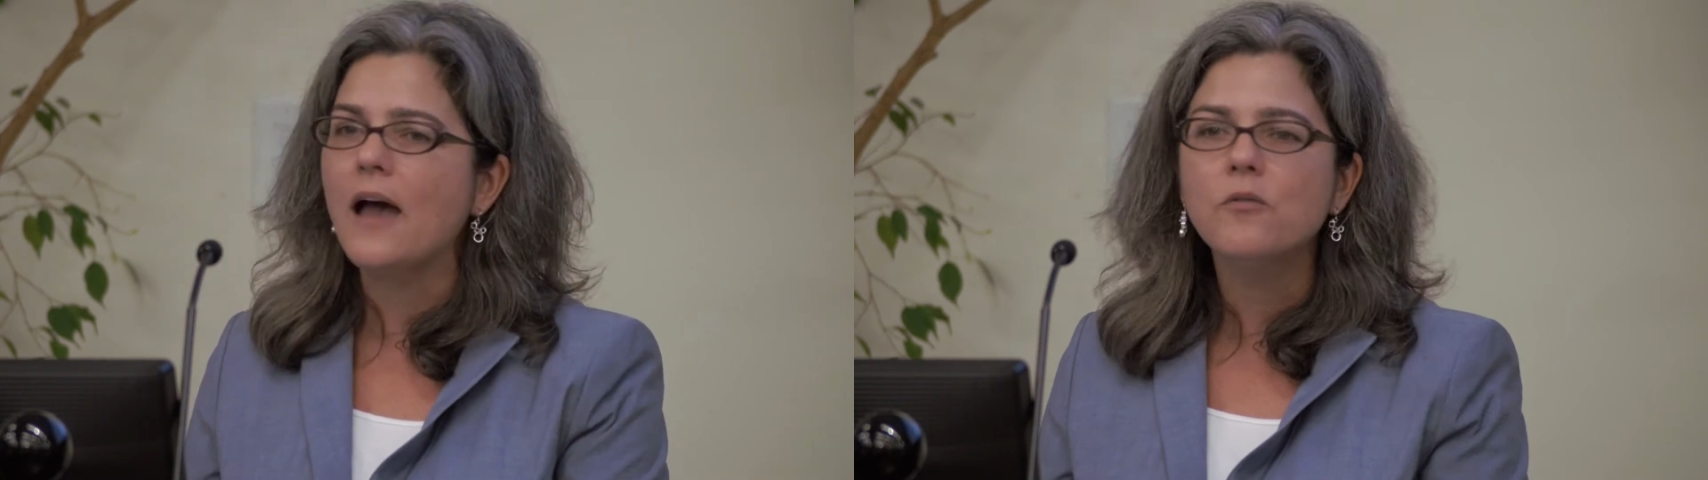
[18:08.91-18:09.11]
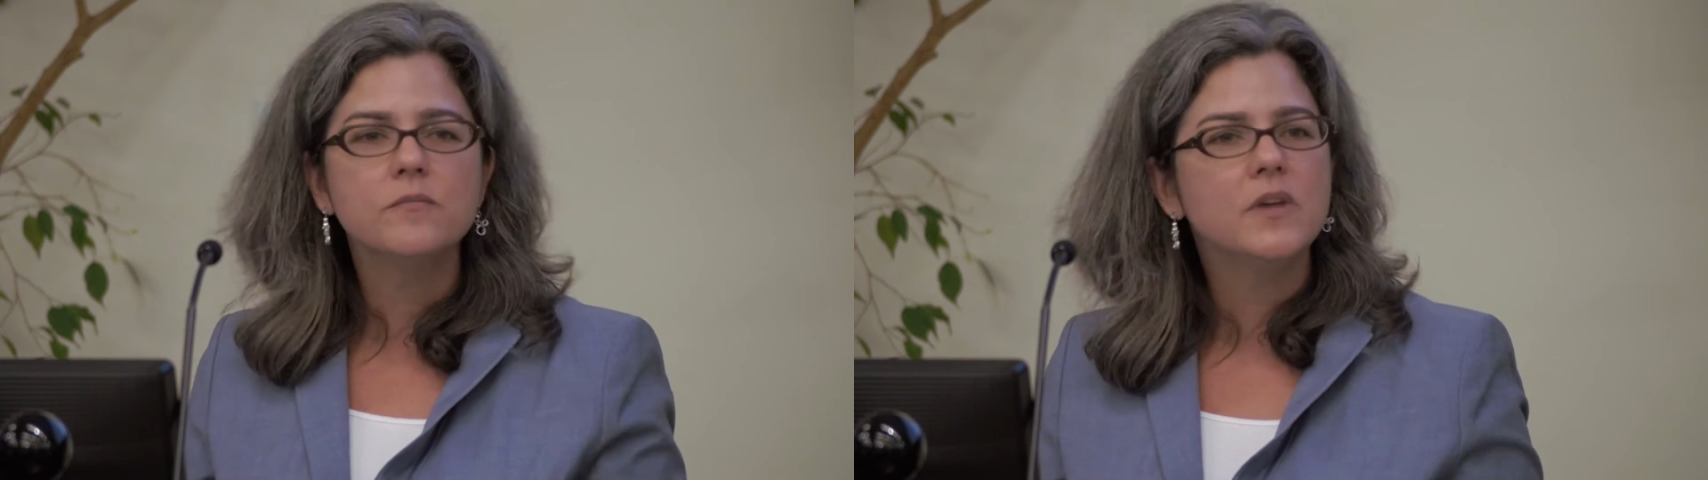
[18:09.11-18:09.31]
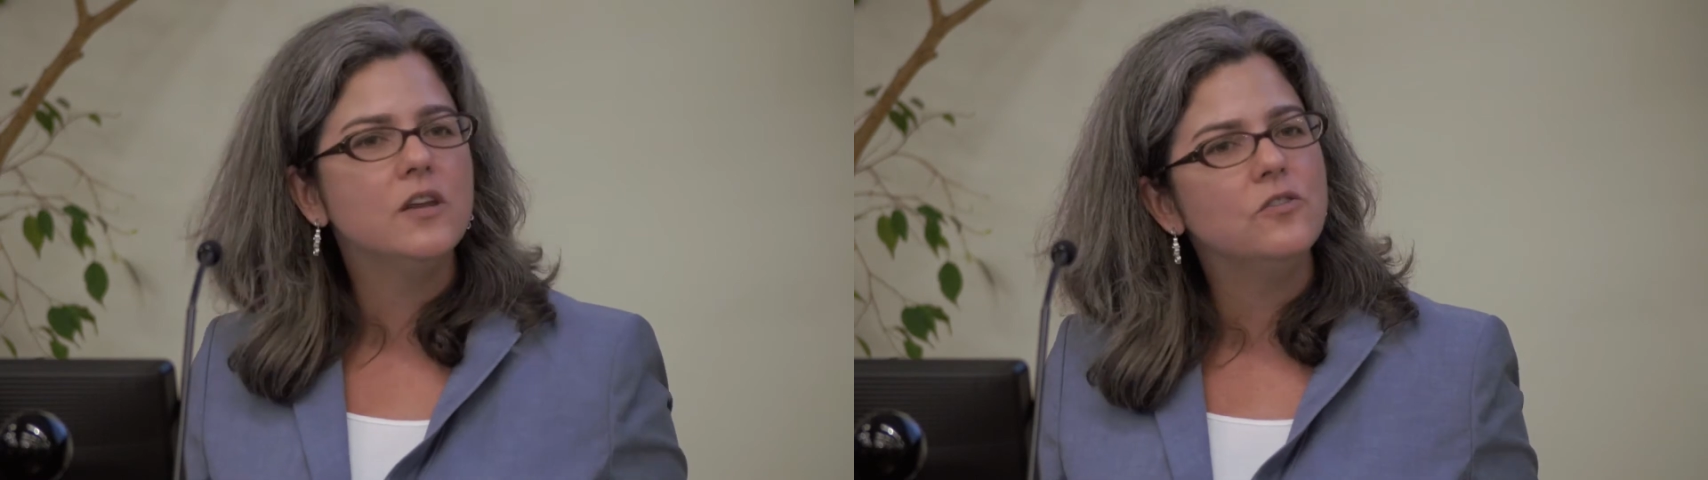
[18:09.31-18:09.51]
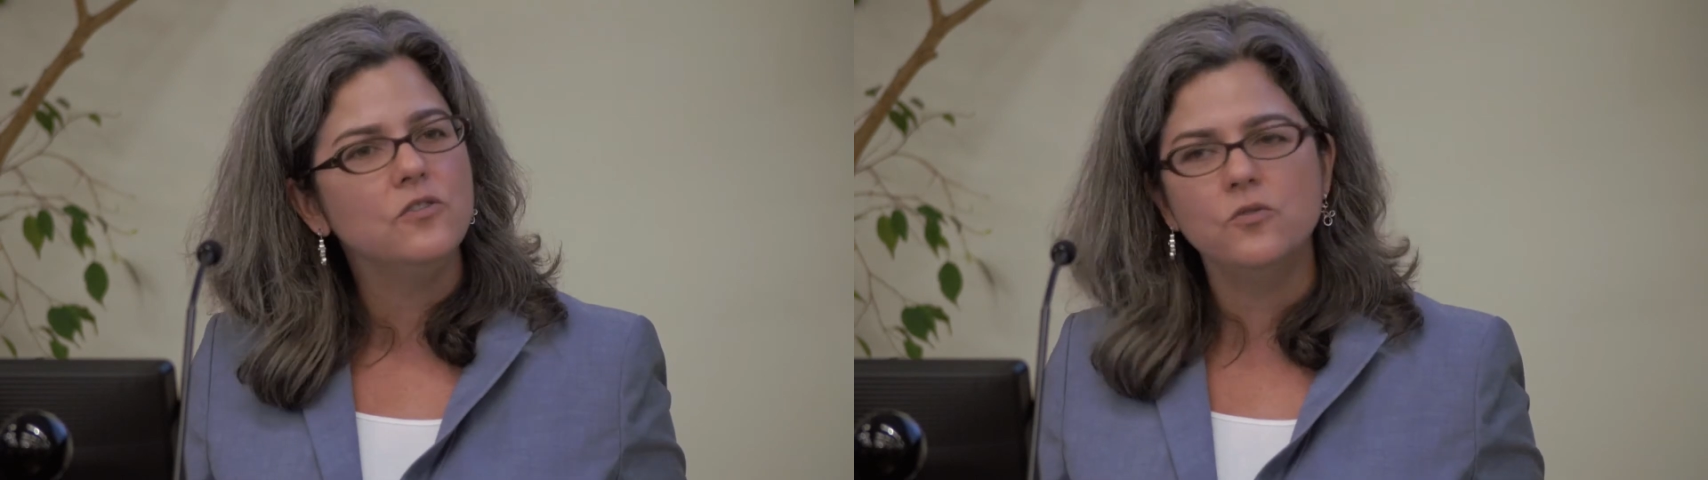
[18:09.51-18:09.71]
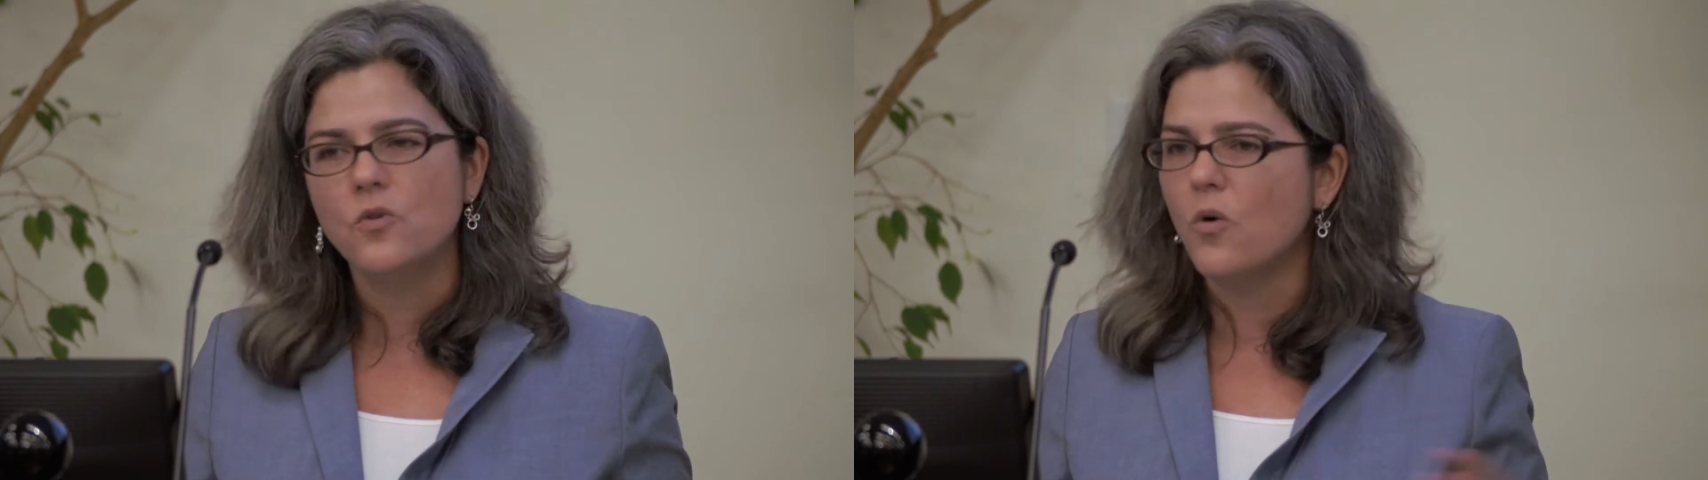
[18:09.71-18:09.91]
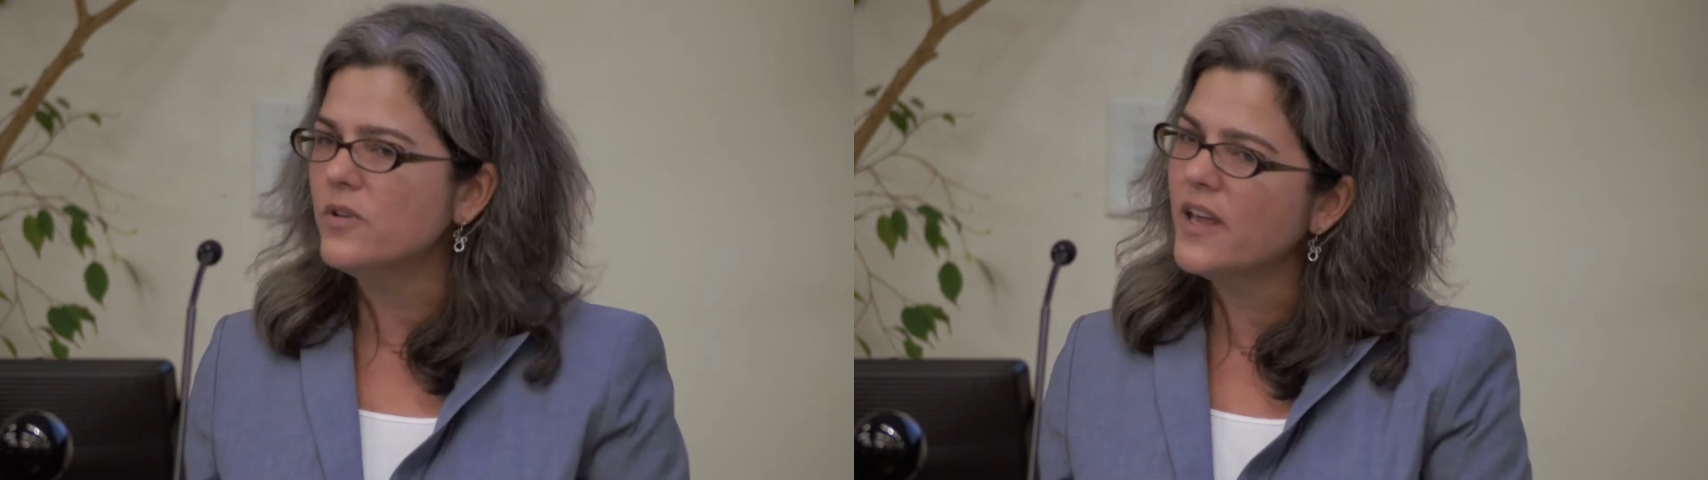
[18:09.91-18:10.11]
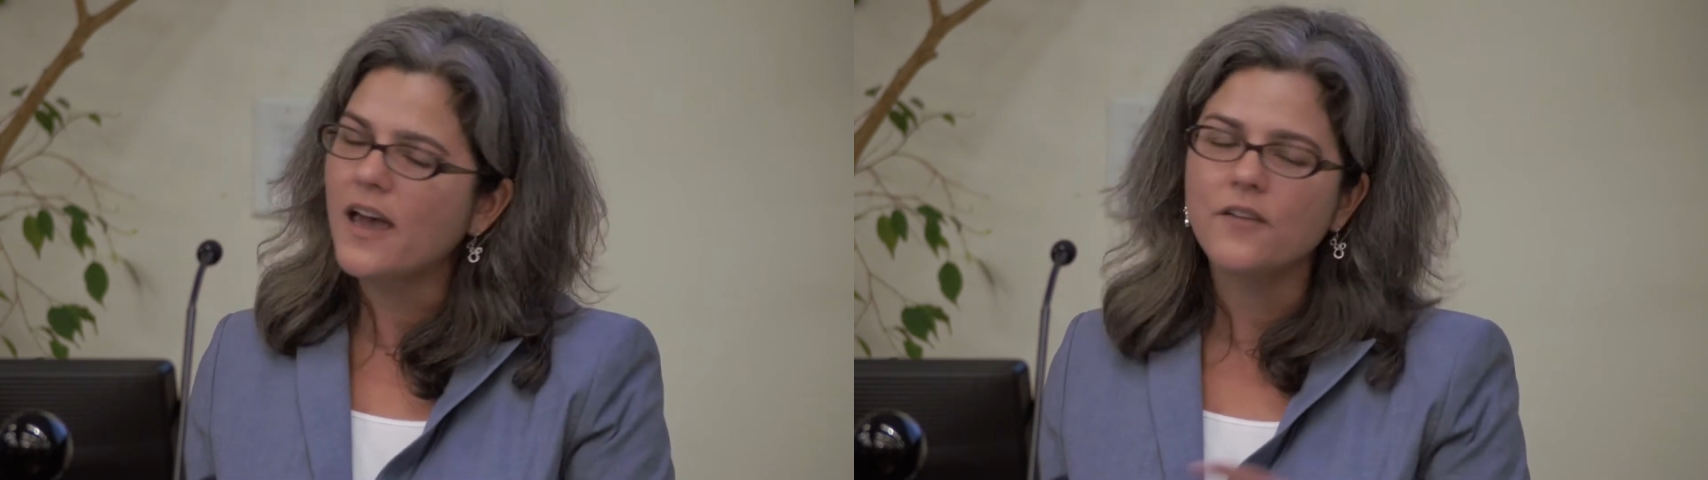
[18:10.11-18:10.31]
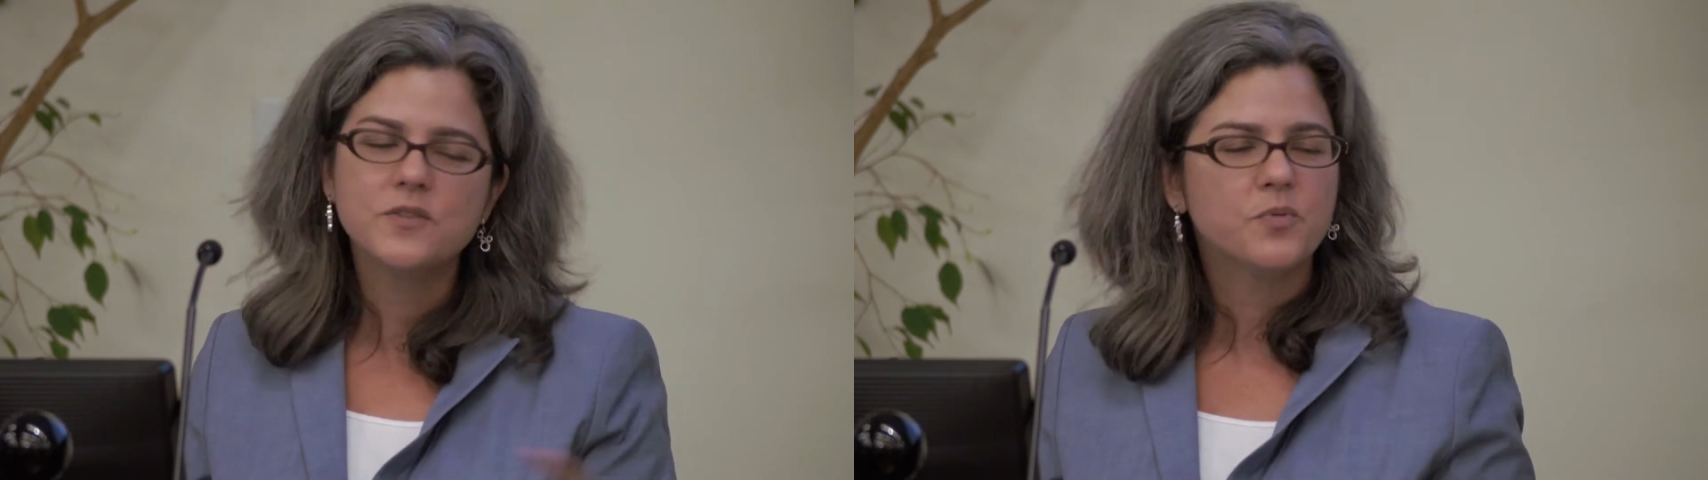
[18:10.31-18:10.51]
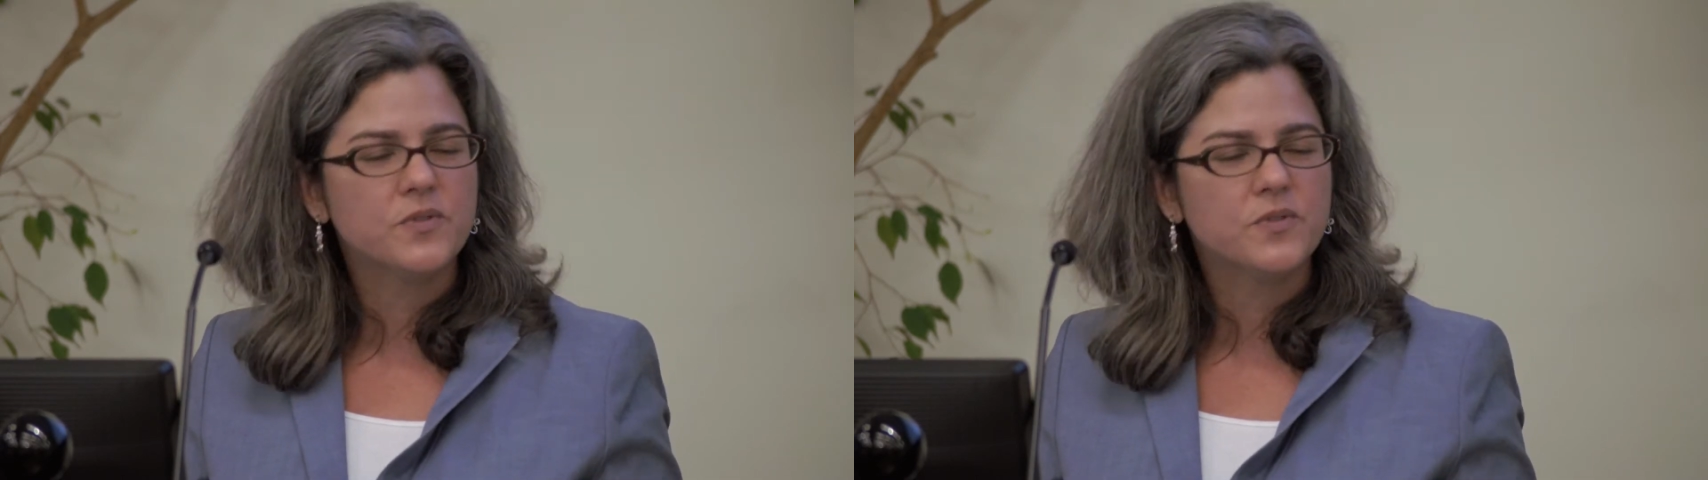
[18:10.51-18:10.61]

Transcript: That would mean you'd only have to